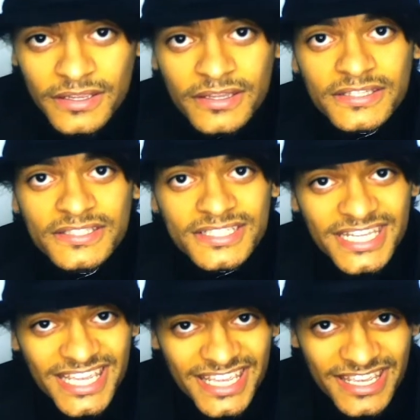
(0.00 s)

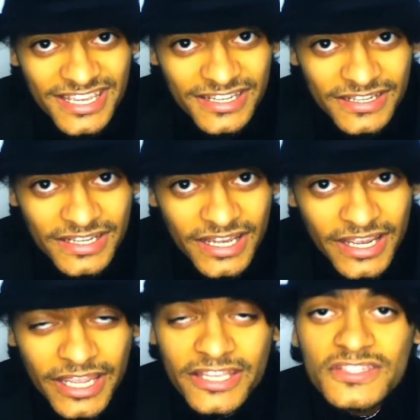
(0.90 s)
today
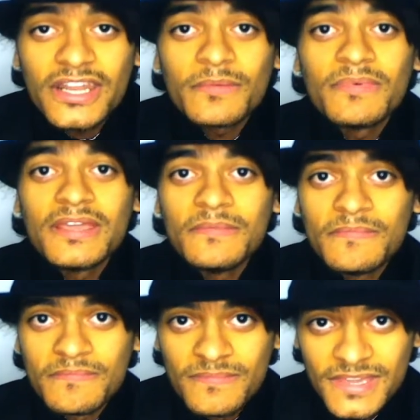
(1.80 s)
is gonna be
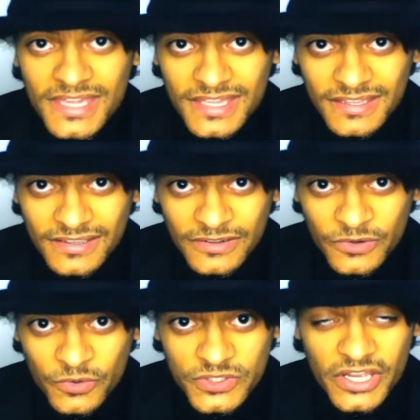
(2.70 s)
me
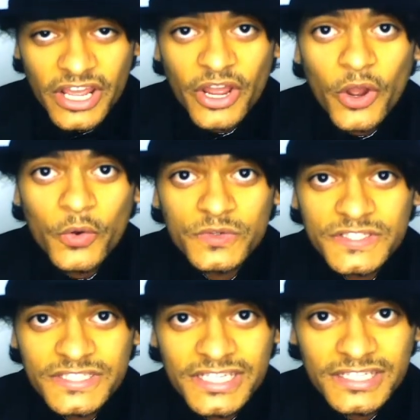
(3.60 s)
who's gonna
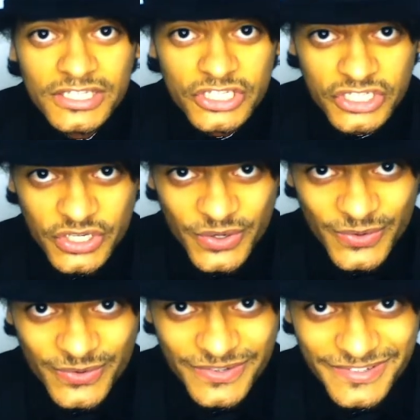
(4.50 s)
hosting the
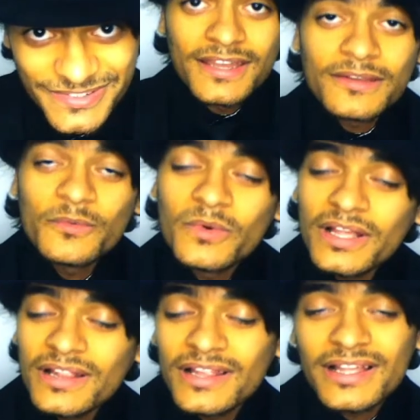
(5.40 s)
show.
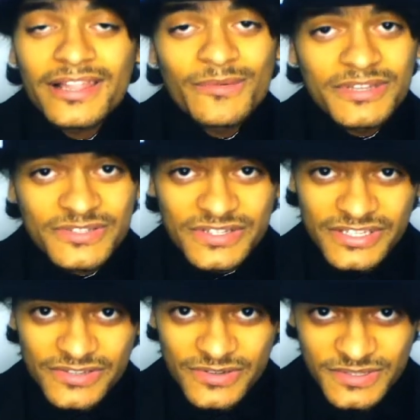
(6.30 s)
Well, allow me to
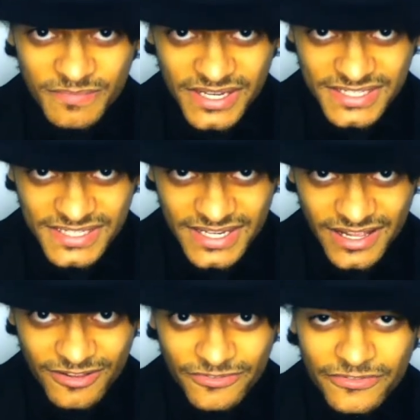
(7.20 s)
introduce
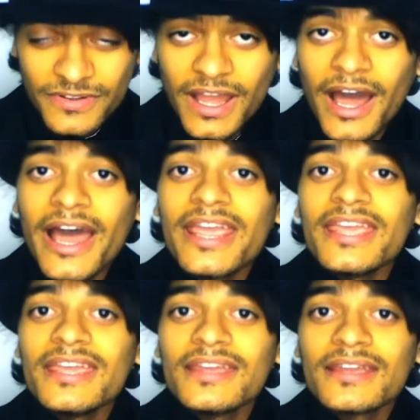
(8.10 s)
myself. I
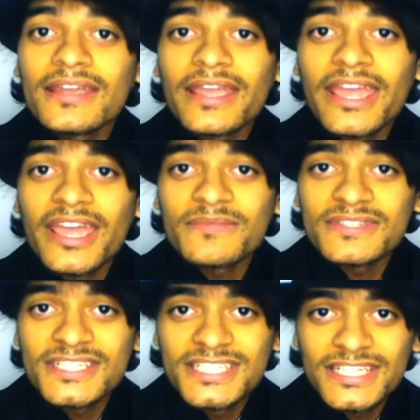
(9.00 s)
am
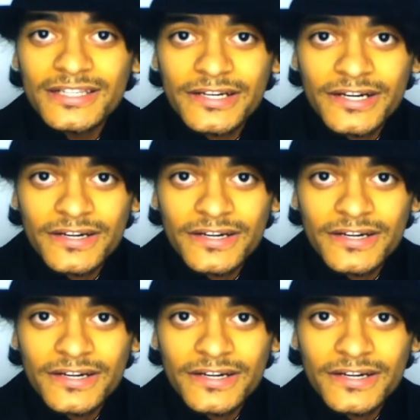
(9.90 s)
the dealer,